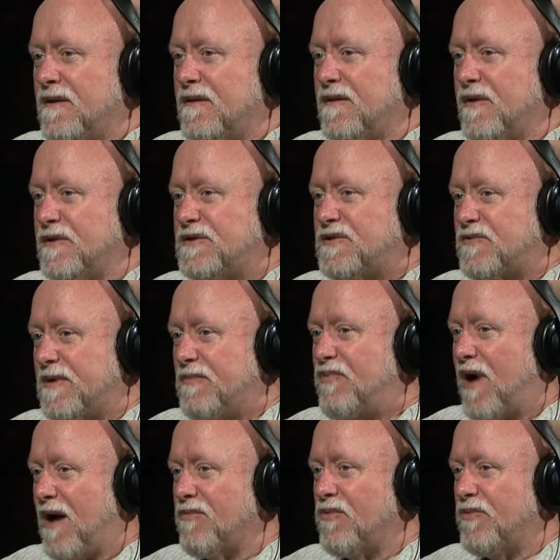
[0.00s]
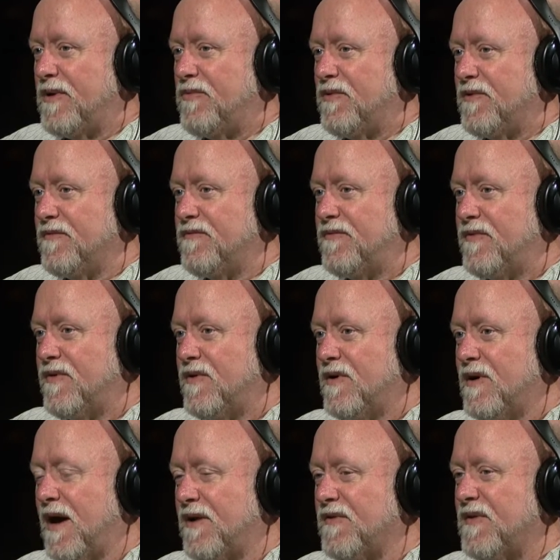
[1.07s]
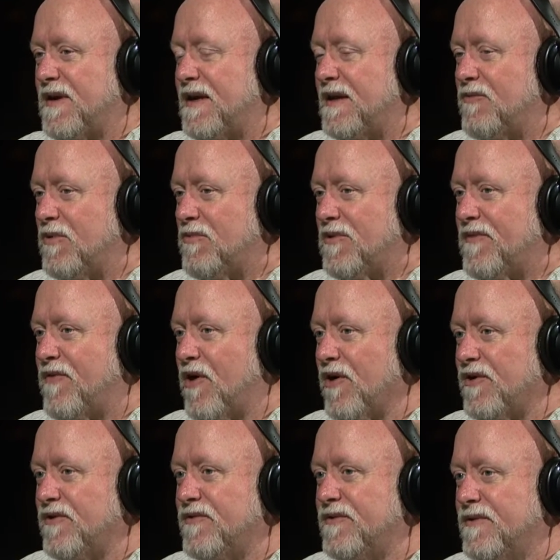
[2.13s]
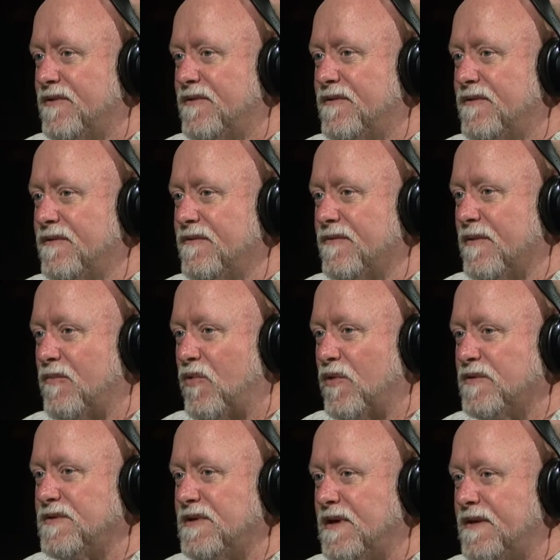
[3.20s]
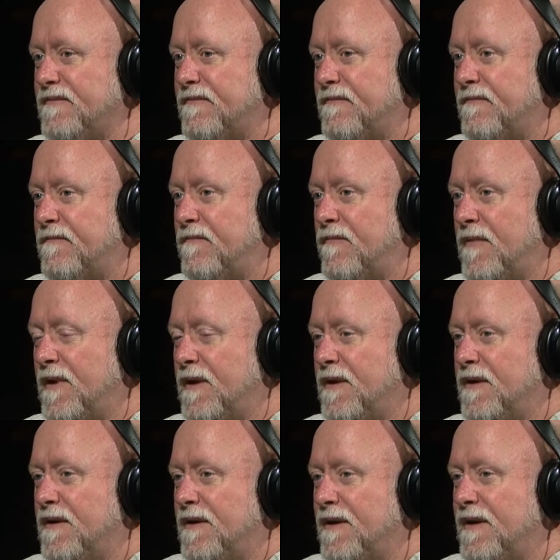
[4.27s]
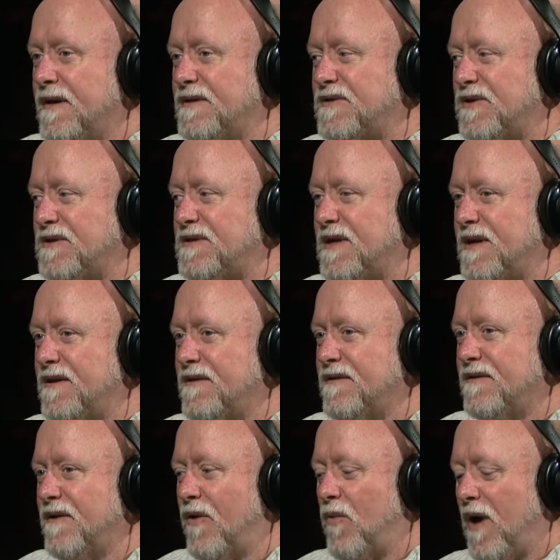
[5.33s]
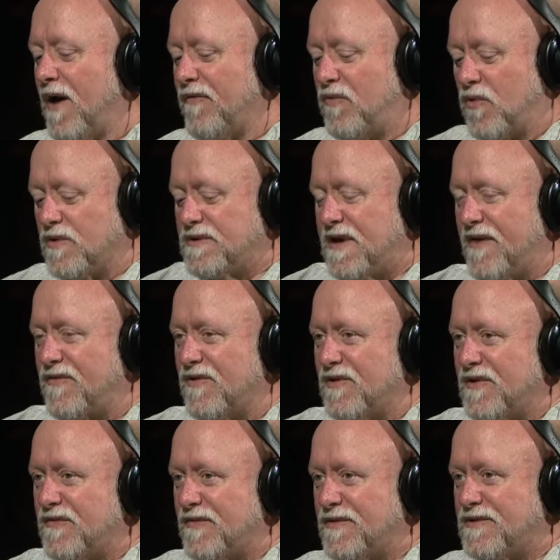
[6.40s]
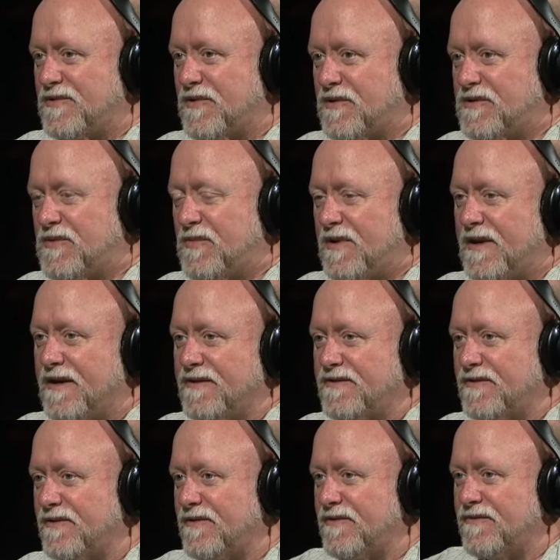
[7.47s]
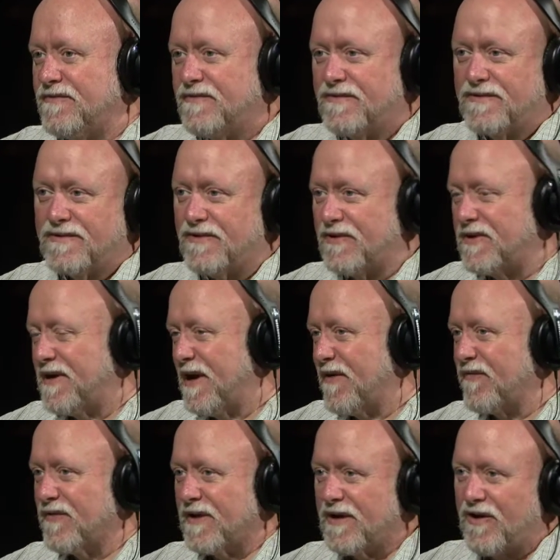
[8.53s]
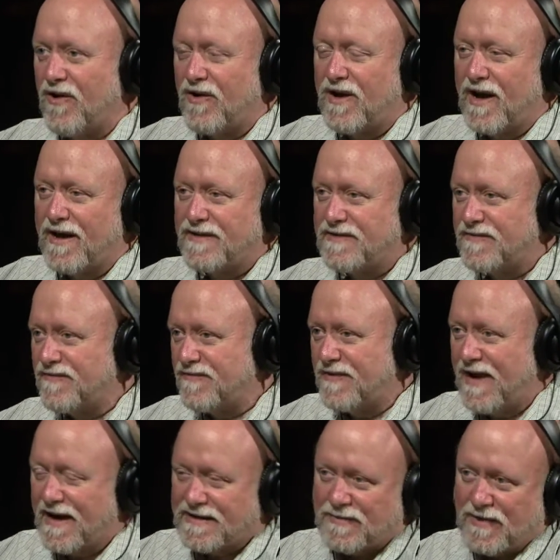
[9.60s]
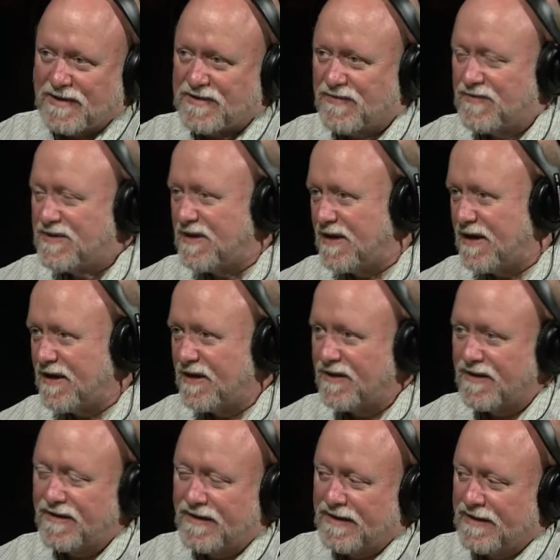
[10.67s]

Those three probably would have, I don't think anyone would have argued were mortal sin. It's going to take a while, of course, after this for the church to begin to look carefully at all kinds of the aspects of sin and the